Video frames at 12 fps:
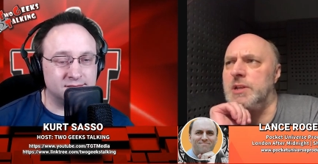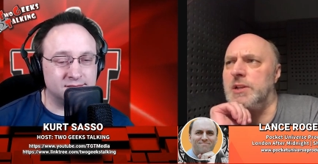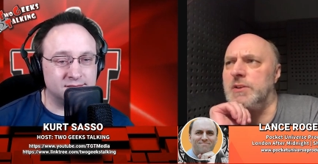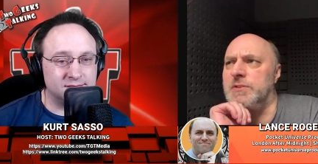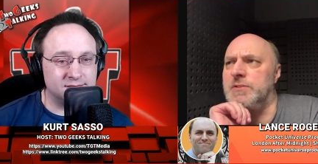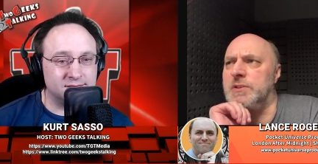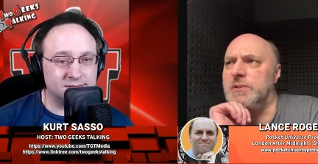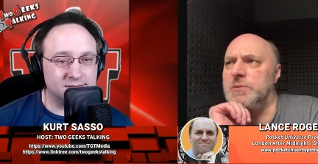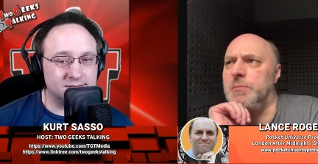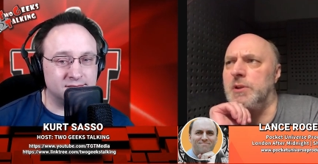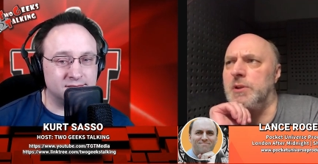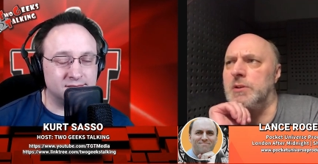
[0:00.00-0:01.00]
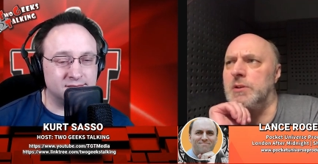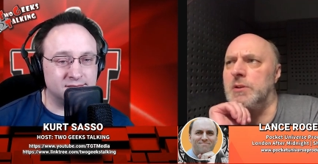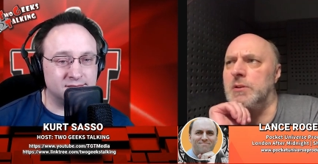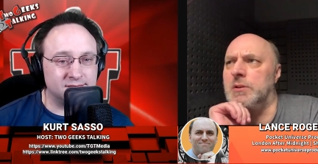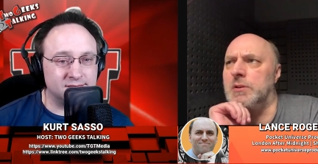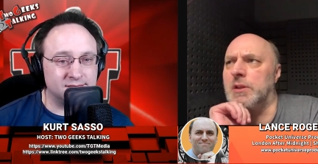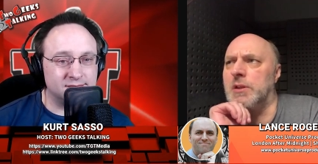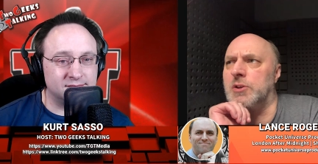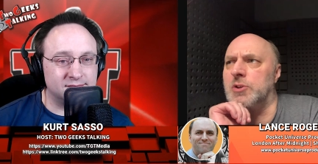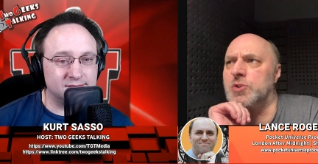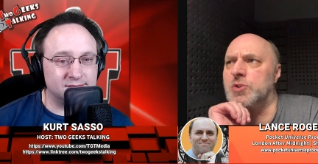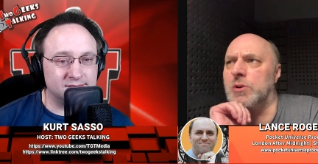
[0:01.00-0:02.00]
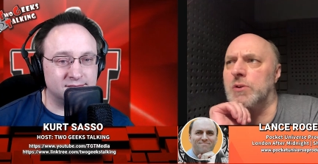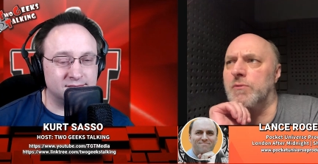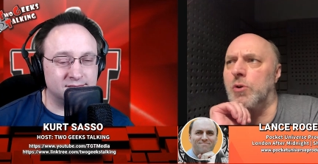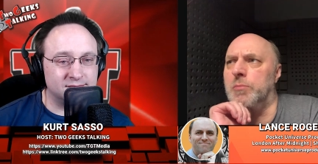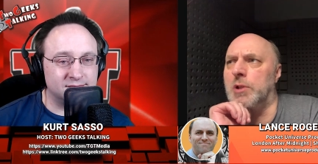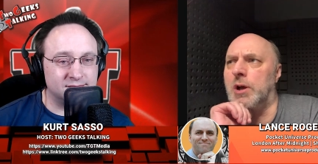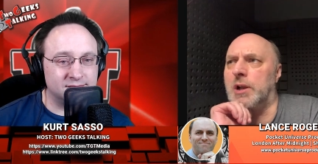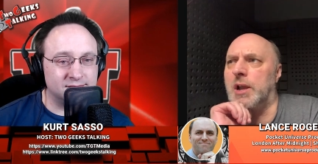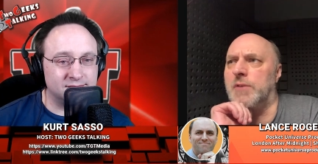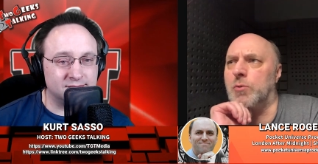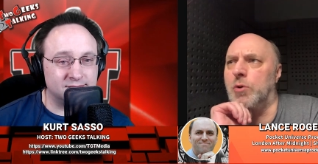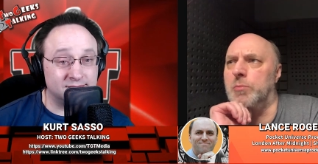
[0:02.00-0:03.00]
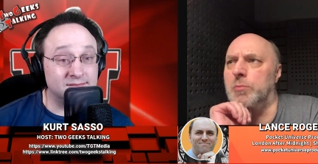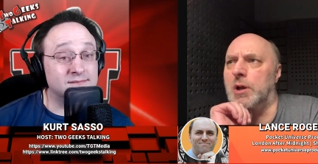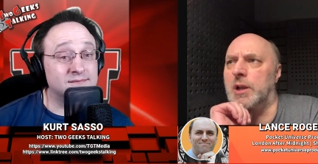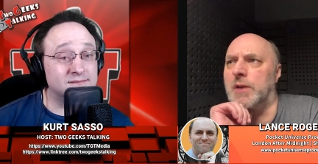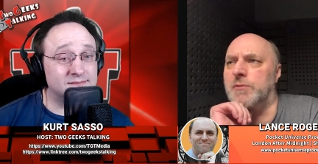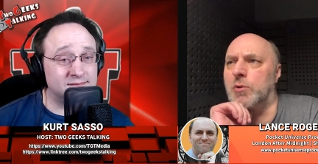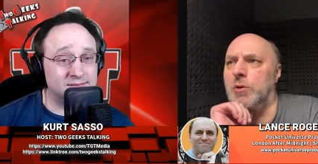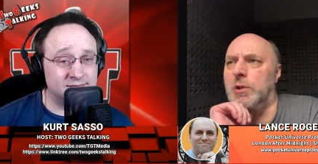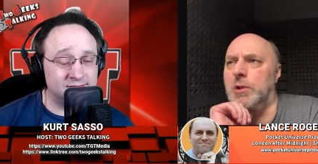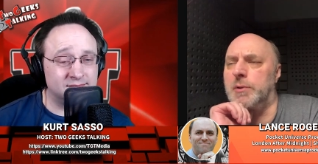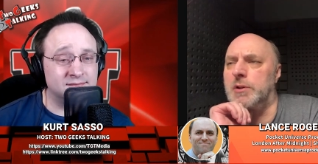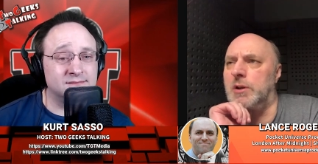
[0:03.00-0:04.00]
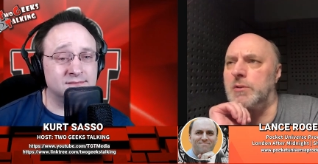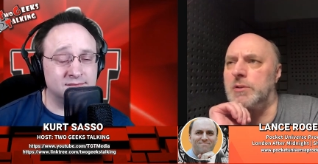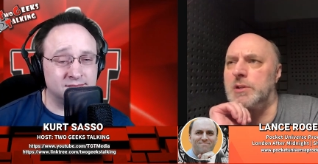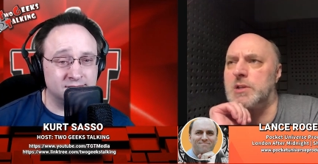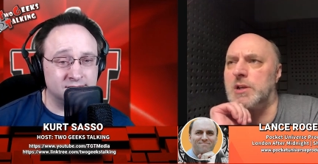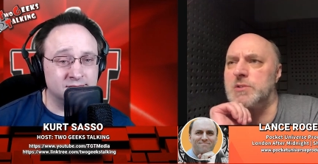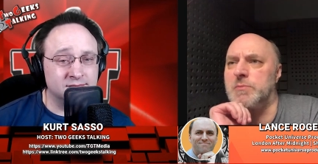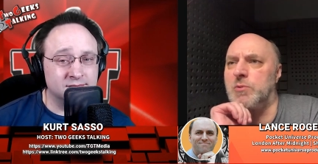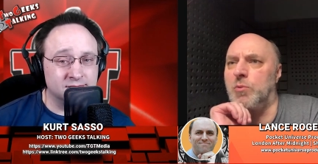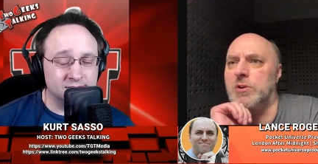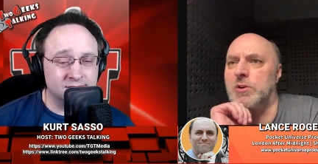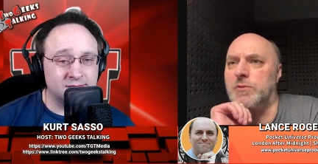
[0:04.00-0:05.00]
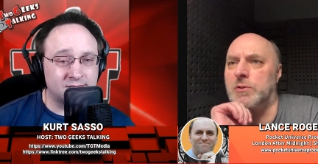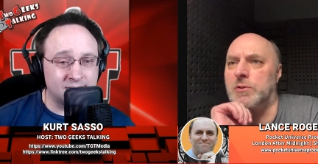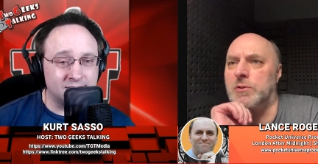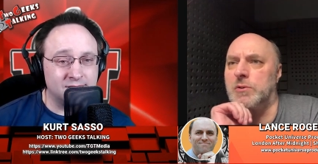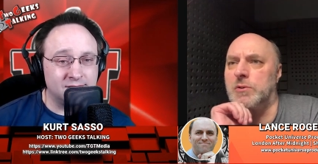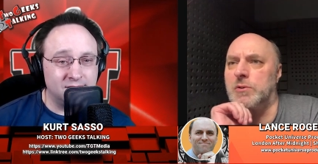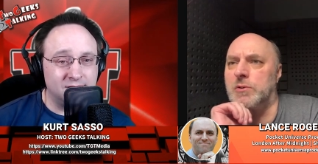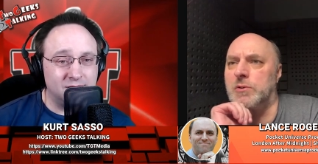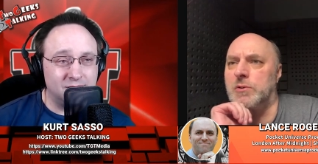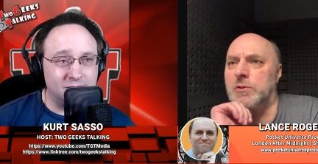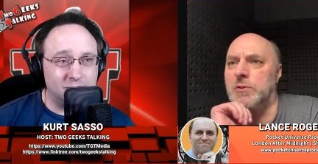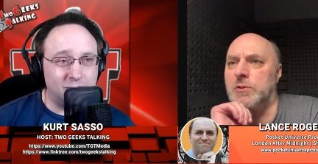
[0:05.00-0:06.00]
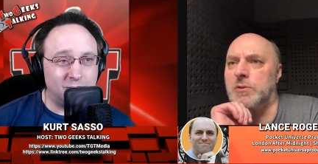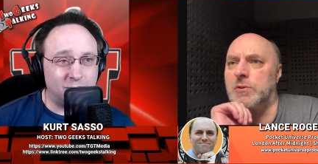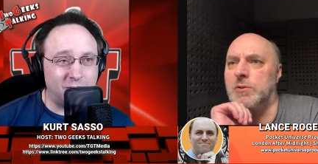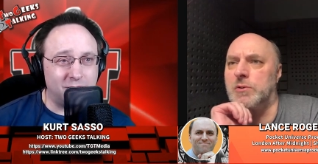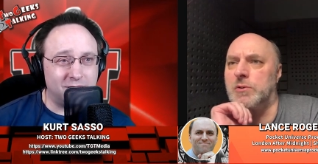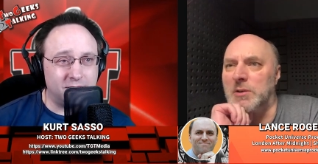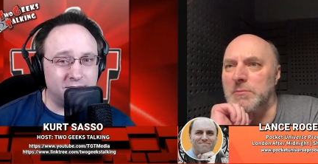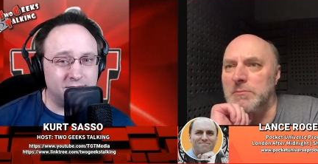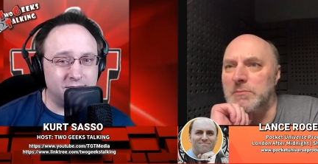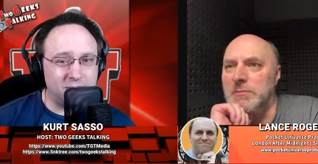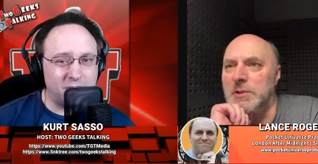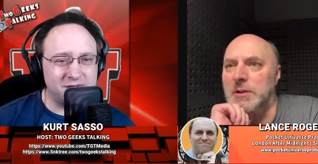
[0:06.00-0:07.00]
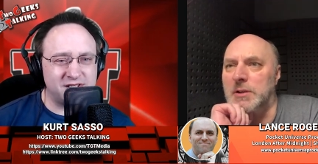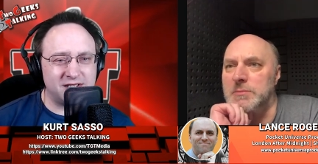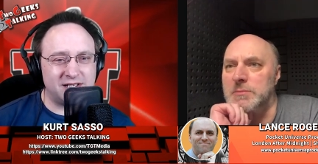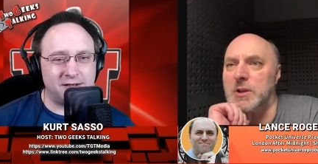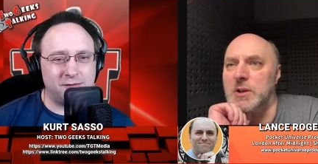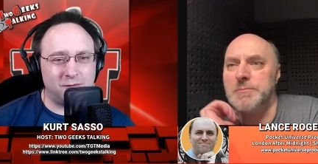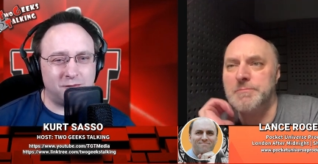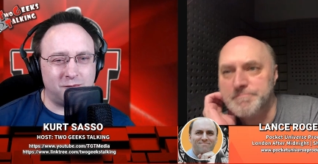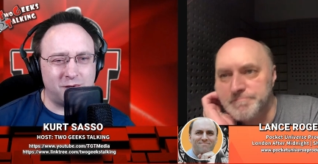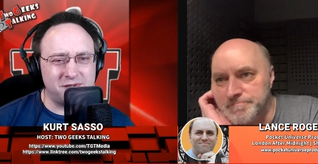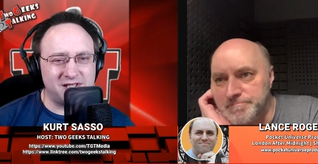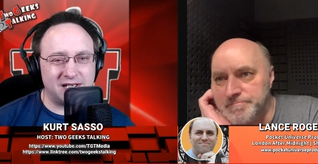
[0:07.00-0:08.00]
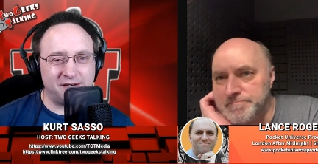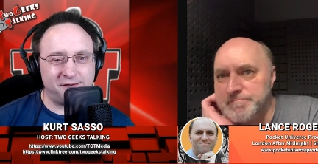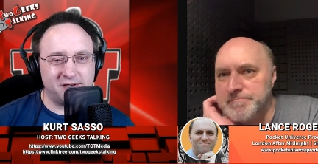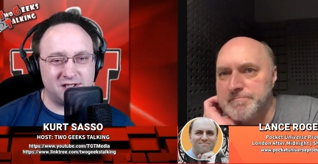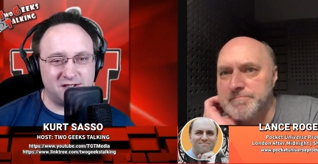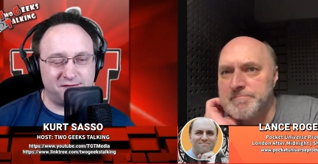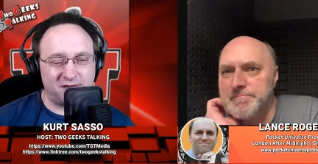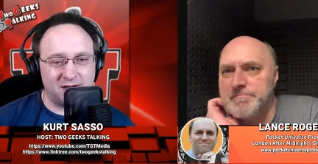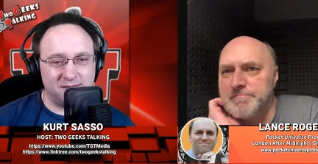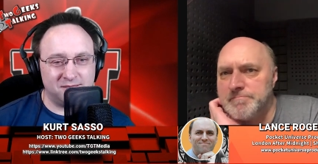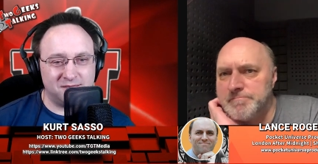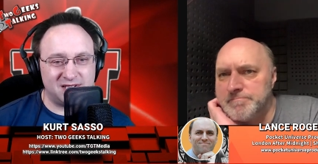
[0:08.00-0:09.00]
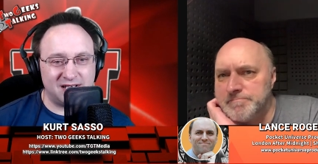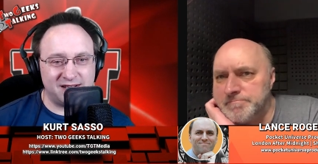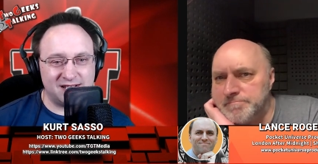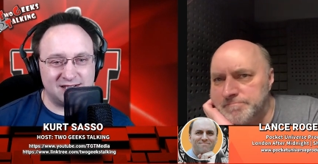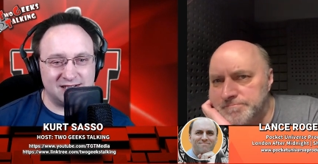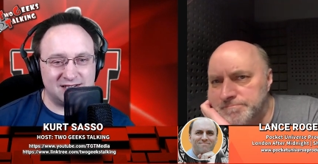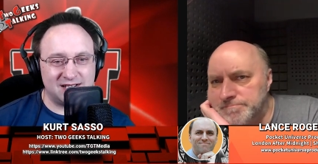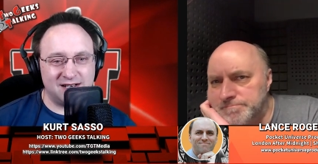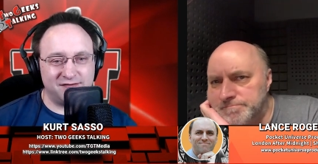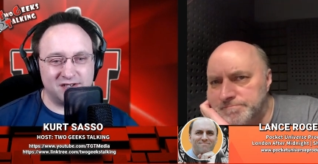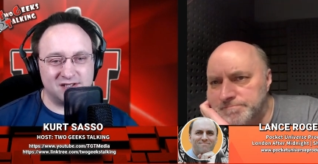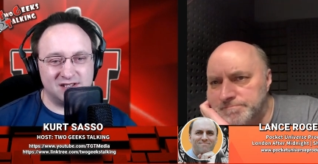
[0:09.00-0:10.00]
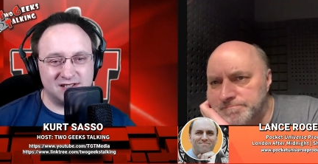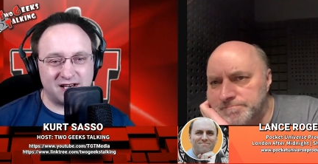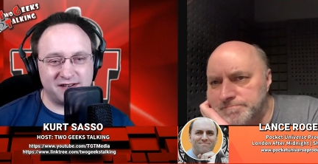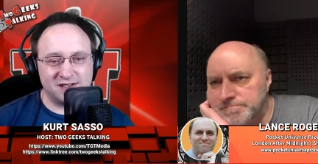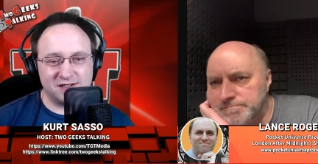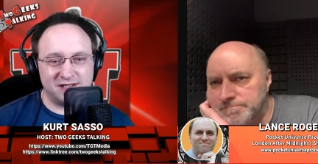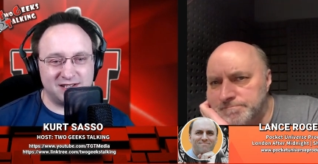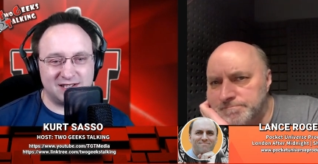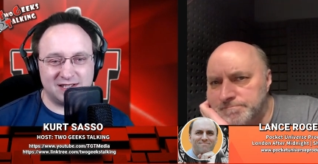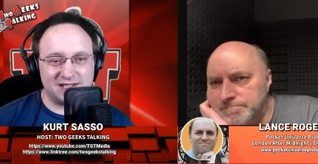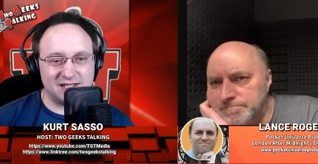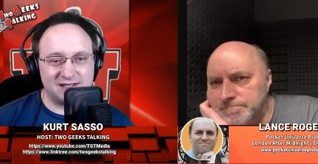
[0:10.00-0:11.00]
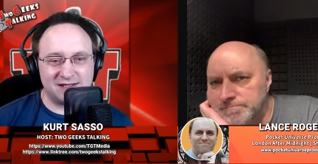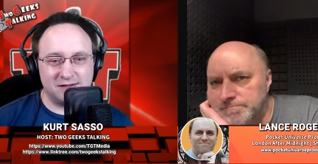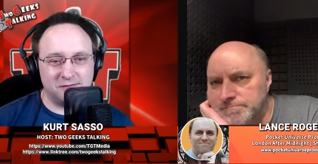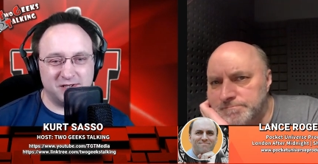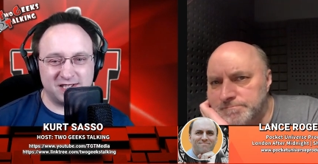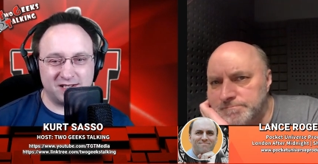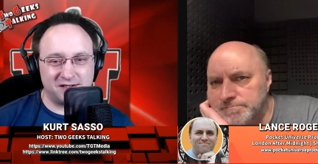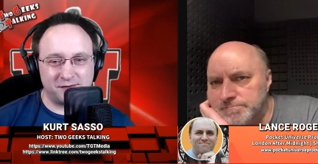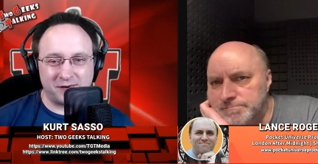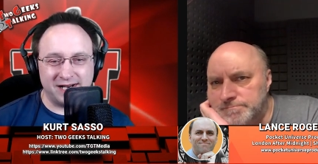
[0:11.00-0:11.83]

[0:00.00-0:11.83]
Speaker 1: has has been nothing short of roadblock after roadblock after roadblock. But no, these guys have been wonderful.
Speaker 2: We looked out. What was the di- what was the difference from say this estate versus others? Is it just was it the right